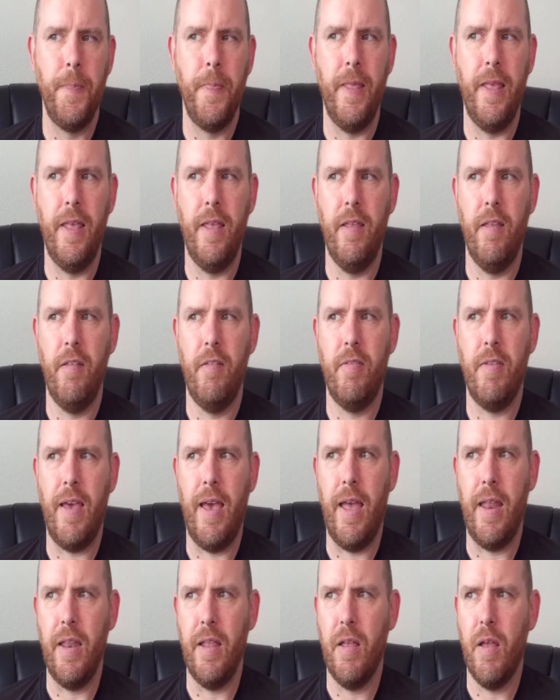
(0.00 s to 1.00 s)
is
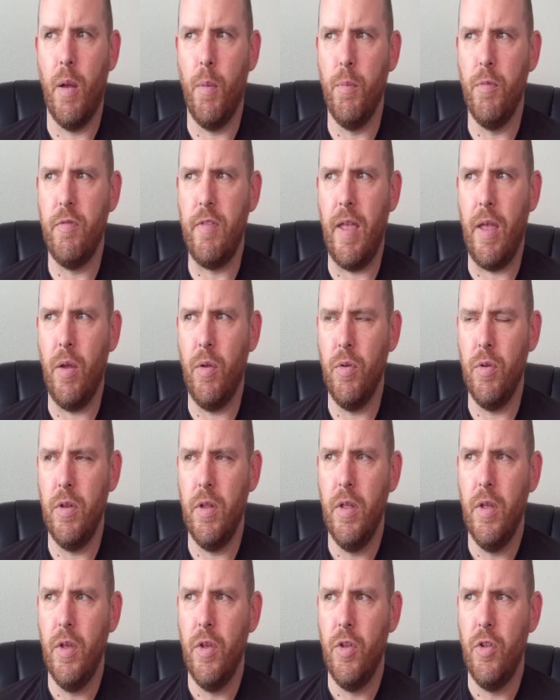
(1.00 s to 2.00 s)
that comes
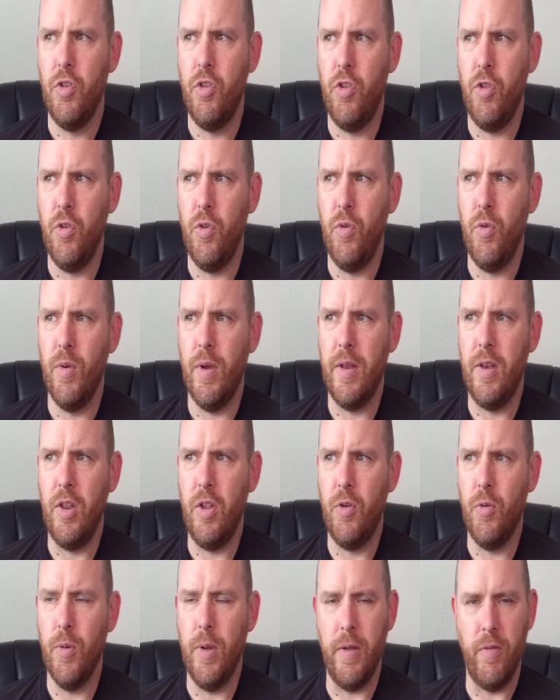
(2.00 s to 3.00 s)
down to a
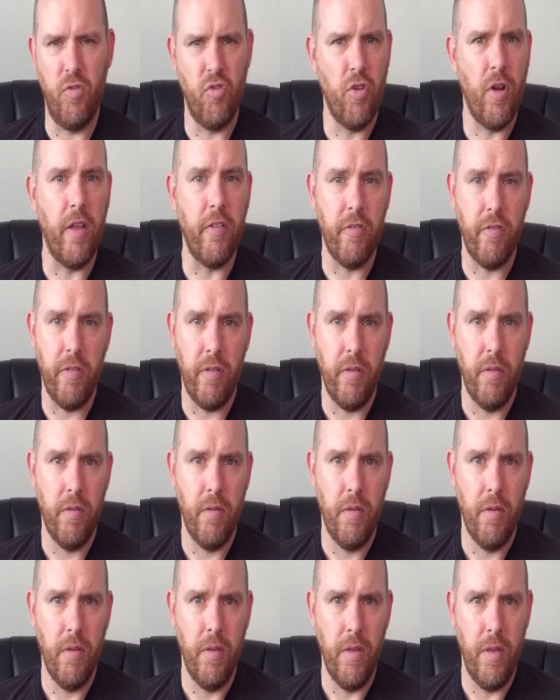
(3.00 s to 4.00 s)
degree of trust.
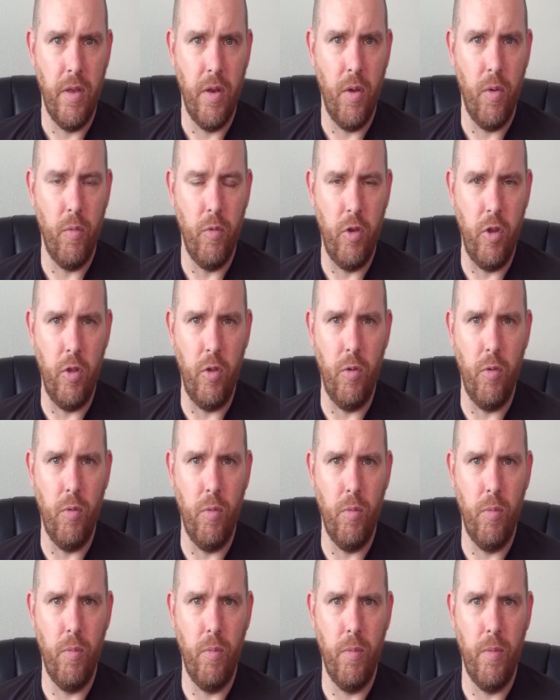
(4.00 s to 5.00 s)

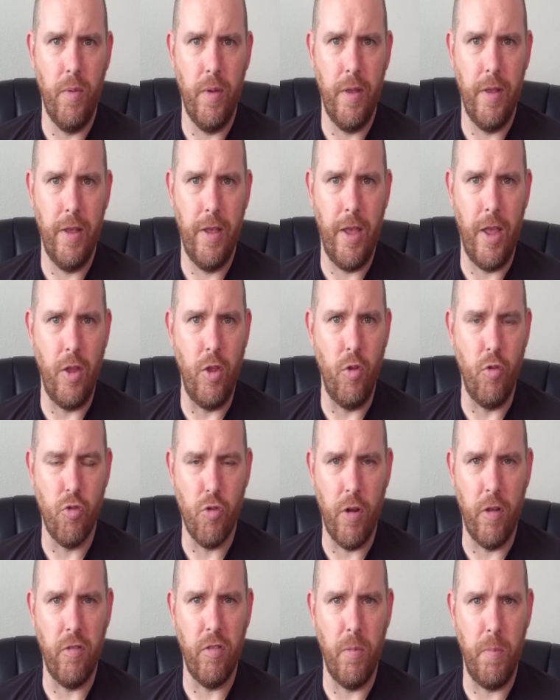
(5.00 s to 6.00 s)
Can you
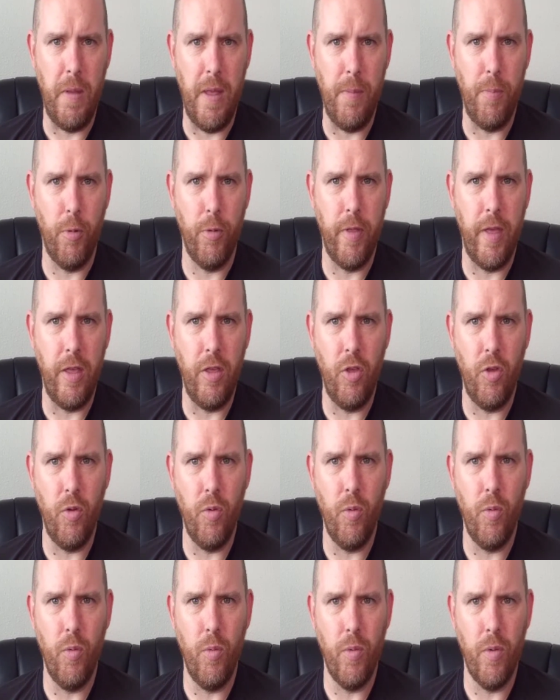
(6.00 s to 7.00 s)
trust the people that
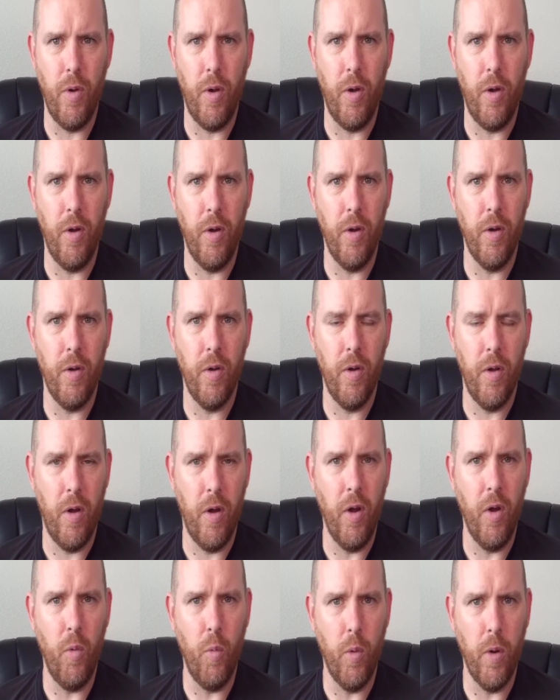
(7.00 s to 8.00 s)
you
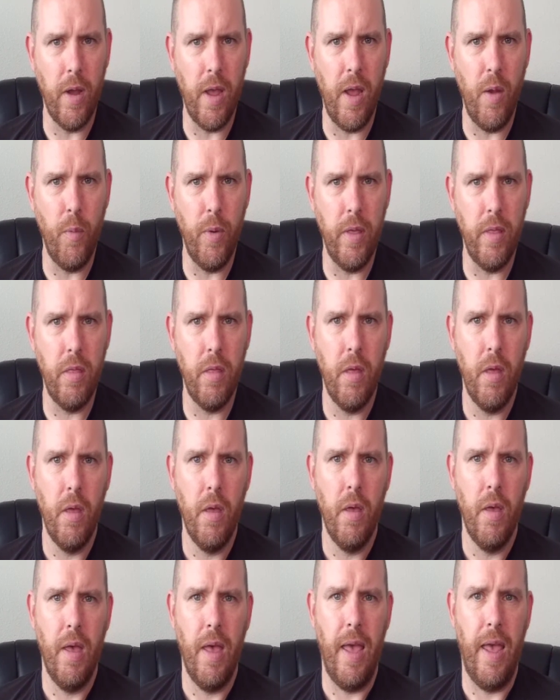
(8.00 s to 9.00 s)
are working with,
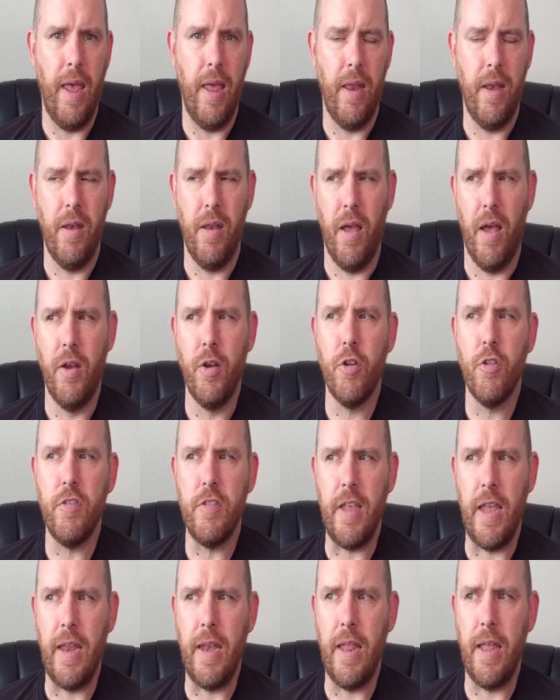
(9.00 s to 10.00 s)
and
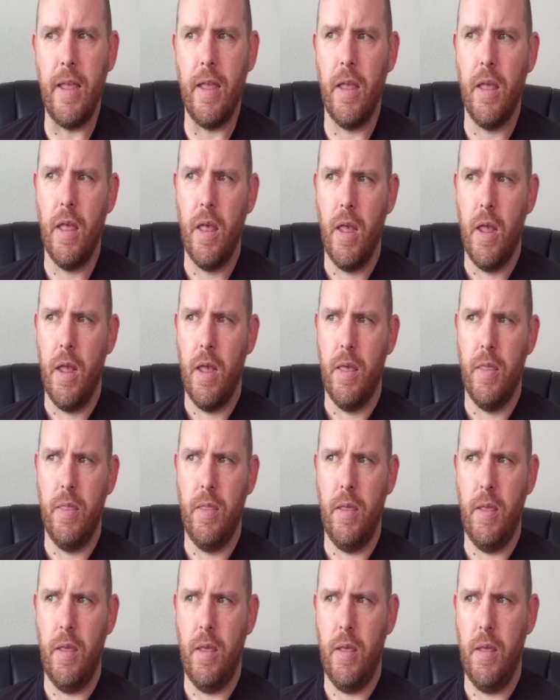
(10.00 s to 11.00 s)
understanding
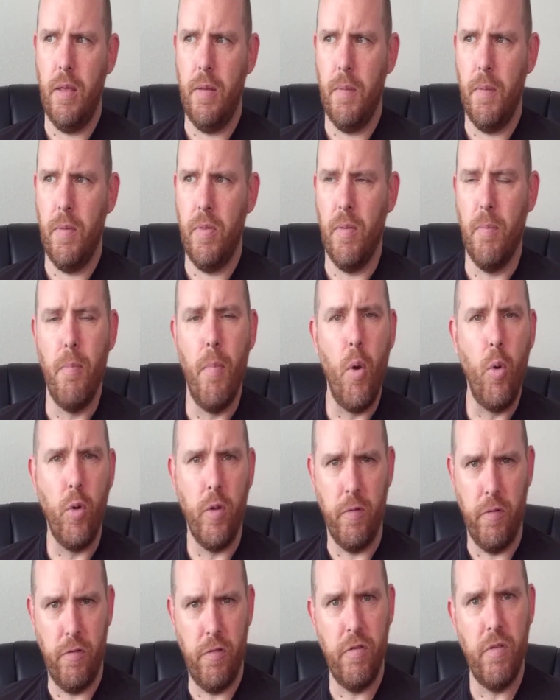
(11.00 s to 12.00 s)
the
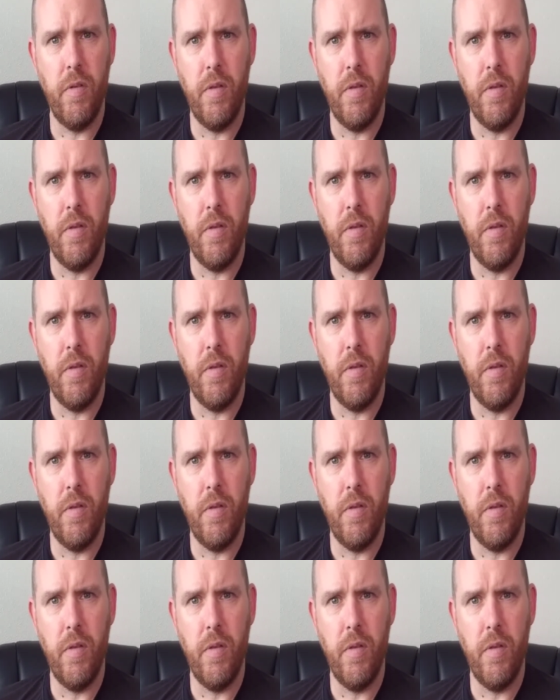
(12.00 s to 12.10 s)
motives